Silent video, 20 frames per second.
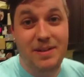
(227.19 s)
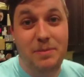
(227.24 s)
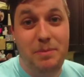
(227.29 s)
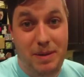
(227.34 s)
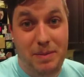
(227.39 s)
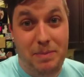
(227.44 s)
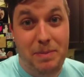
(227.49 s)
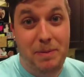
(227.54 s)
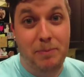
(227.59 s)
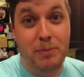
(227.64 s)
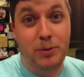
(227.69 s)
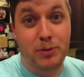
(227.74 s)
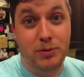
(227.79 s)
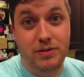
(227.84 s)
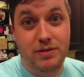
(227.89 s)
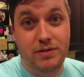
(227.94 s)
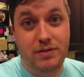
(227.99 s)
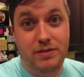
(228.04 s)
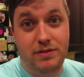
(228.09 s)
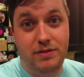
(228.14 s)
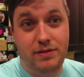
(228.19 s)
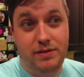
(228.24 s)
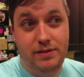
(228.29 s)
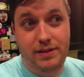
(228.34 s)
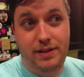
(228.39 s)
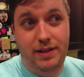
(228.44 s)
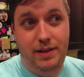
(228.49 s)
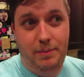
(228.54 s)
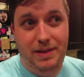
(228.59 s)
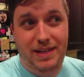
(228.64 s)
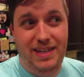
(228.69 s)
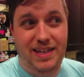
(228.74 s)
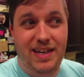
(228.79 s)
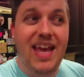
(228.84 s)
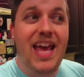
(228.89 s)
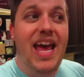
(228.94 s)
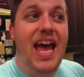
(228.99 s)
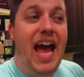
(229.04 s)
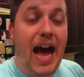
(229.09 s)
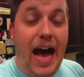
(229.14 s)
to me, people. I mean,
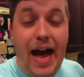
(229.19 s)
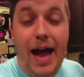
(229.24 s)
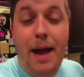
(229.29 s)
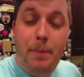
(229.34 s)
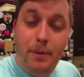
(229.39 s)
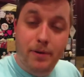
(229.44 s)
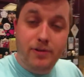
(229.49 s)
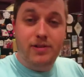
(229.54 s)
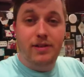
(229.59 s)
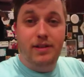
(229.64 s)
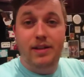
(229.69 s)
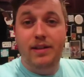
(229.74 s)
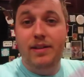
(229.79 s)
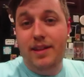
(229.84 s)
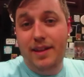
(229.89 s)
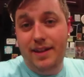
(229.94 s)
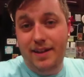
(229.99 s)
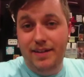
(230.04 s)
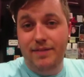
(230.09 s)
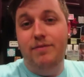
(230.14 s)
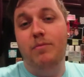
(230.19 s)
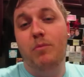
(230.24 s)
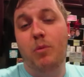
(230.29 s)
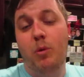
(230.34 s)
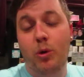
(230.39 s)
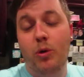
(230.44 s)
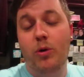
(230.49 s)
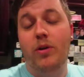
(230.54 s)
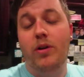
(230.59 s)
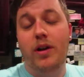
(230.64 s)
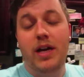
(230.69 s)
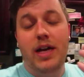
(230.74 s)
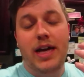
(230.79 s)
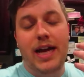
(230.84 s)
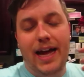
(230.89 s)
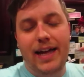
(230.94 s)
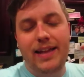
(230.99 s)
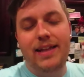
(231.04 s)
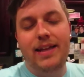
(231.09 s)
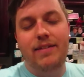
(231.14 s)
I personally think of more.
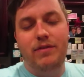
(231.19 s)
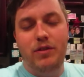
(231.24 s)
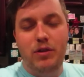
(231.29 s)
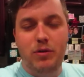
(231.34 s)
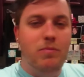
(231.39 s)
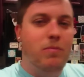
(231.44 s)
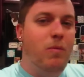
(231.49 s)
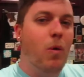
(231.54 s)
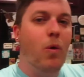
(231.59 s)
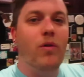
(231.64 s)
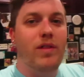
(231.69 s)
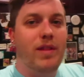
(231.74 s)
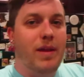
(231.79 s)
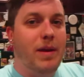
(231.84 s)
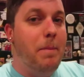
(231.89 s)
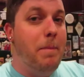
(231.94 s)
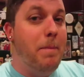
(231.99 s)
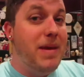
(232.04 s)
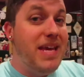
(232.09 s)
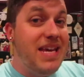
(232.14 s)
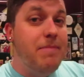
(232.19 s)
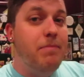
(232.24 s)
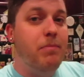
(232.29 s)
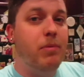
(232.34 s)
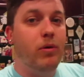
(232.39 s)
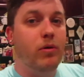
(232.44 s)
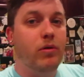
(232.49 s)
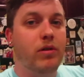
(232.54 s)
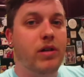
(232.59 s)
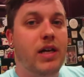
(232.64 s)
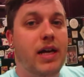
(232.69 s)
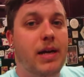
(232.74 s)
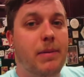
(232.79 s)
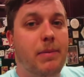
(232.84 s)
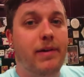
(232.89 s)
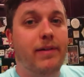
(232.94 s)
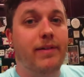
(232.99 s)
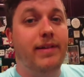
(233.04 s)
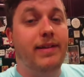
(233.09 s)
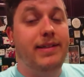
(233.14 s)
I think of you more than people.
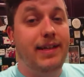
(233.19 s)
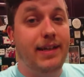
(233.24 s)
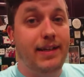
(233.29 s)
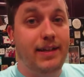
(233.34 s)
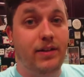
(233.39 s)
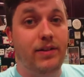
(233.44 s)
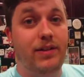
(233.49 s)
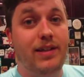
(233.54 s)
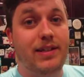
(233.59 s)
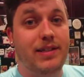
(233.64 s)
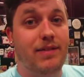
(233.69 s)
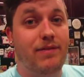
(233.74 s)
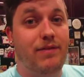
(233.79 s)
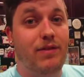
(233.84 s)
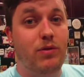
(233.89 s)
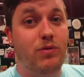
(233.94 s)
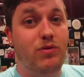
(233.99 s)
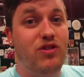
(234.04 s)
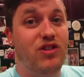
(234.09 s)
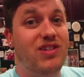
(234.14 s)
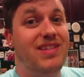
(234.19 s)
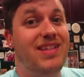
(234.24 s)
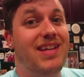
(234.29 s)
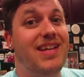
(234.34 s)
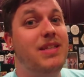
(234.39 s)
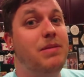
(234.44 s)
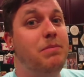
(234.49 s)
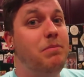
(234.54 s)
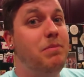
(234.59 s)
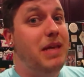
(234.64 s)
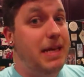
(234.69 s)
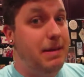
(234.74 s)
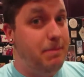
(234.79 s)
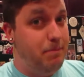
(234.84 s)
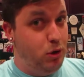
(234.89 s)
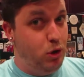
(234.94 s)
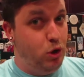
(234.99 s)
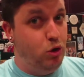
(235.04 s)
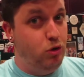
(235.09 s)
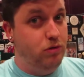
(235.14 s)
Apparently, Danielle thinks of you just as
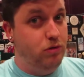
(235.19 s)
people.